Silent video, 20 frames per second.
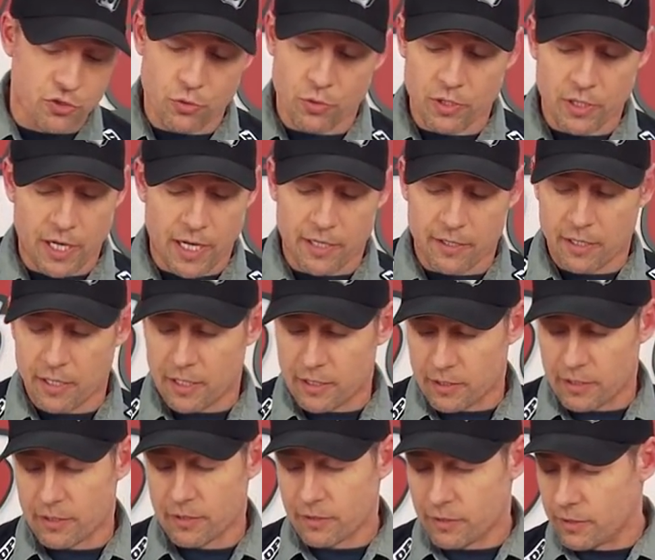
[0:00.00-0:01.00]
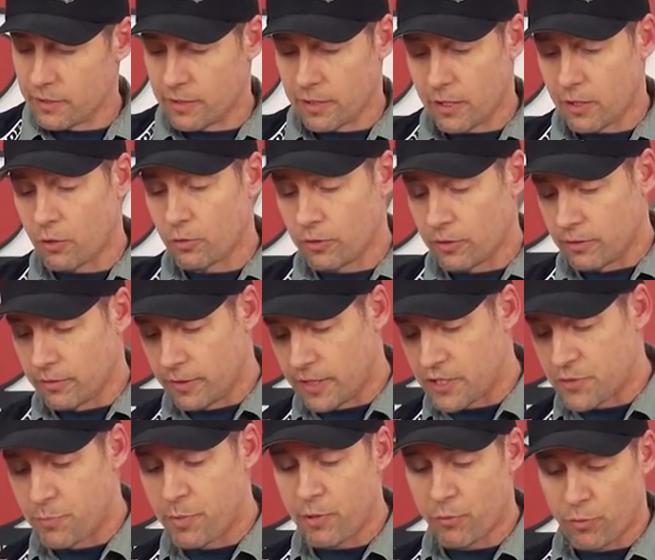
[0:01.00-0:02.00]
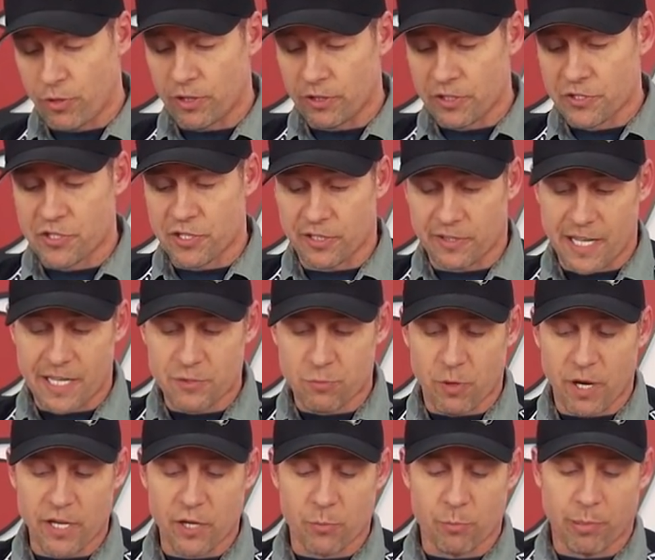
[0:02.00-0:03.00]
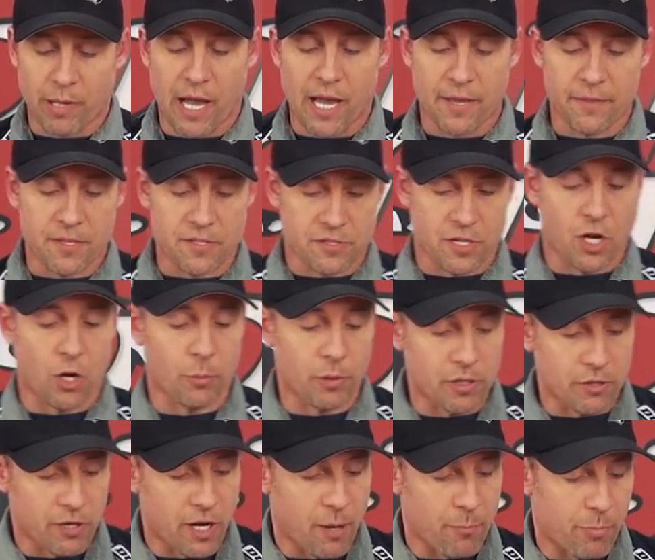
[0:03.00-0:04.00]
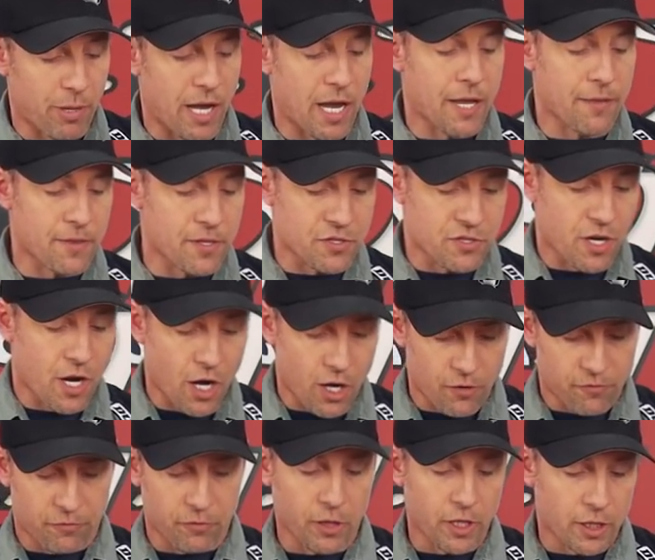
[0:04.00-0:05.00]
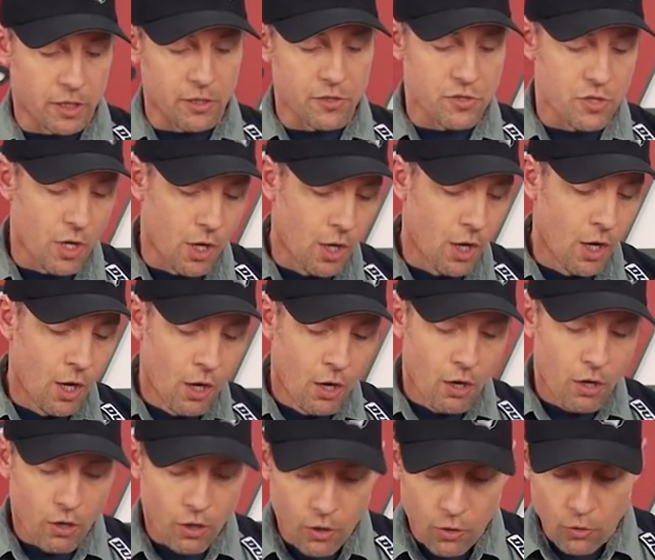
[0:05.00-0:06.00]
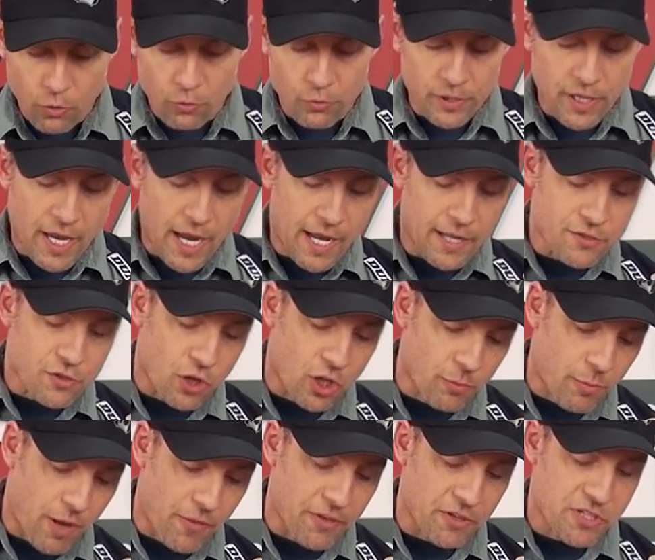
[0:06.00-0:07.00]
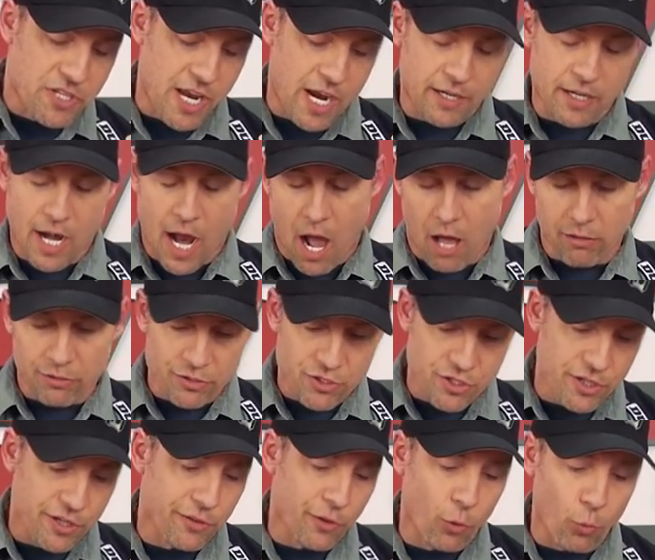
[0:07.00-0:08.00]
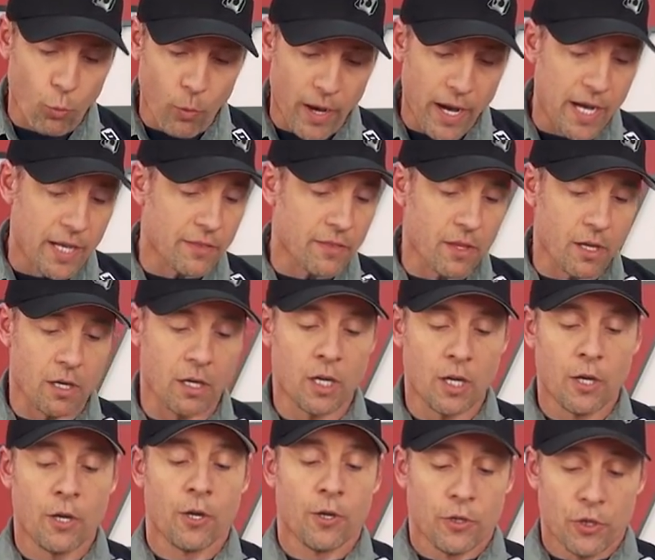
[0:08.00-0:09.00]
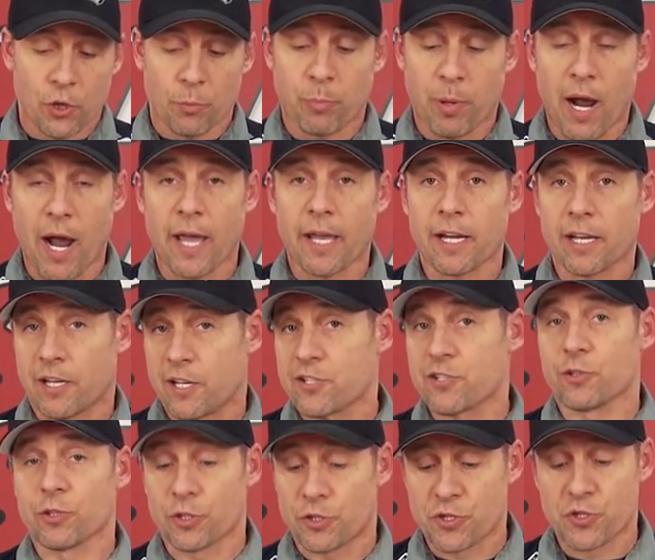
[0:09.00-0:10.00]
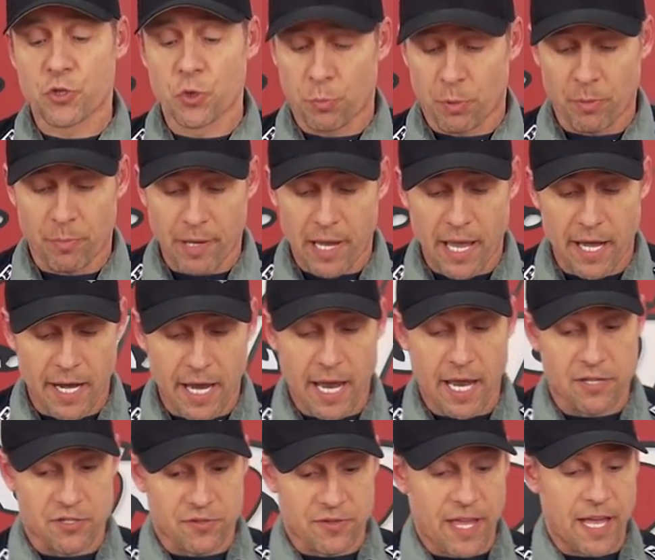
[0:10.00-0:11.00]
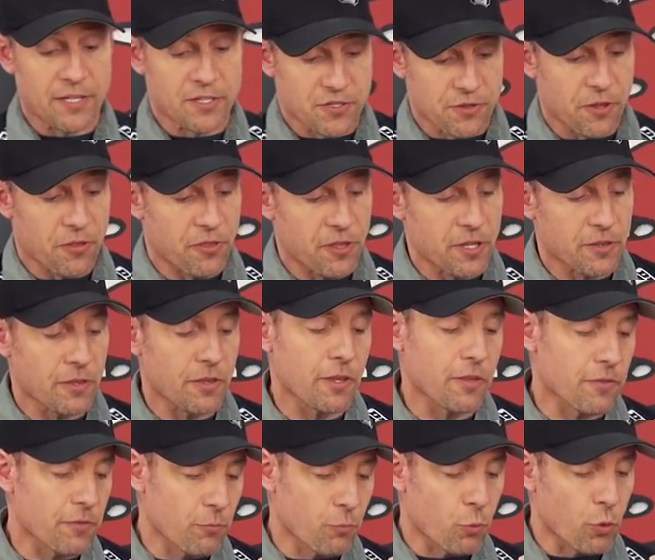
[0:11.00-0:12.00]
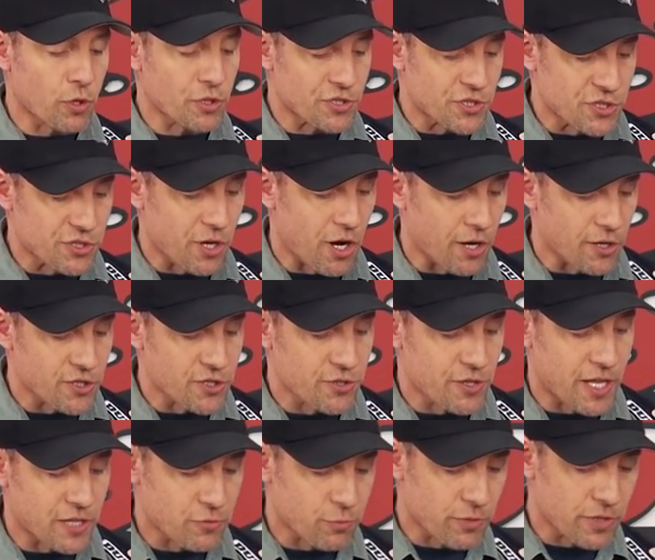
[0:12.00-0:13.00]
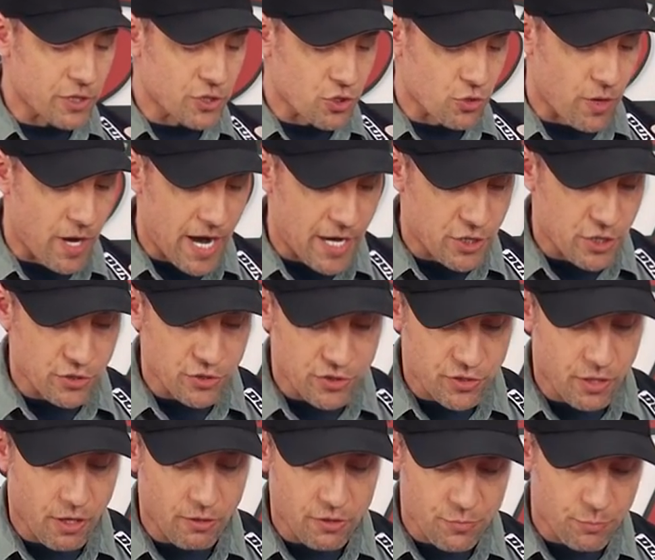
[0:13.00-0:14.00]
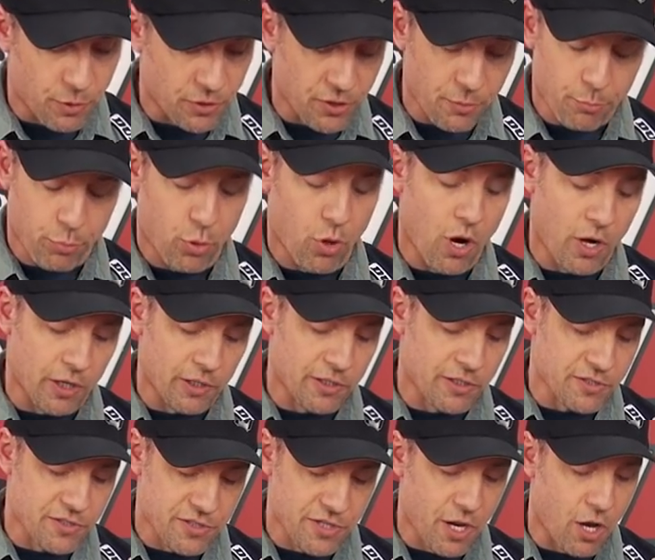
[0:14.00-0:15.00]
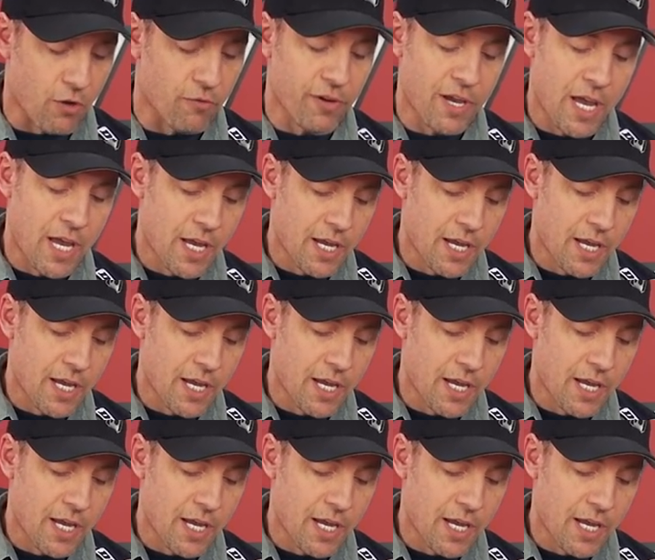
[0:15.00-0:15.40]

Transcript: to it. And you know, let's be realistic. That's why you're buying this helmet. You're not buying this Airflite because, oh yeah, it's all about the technology and the weight and the... You're buying it because it looks super badass. That's the thing that where it starts. That's where the attraction starts. But the product itself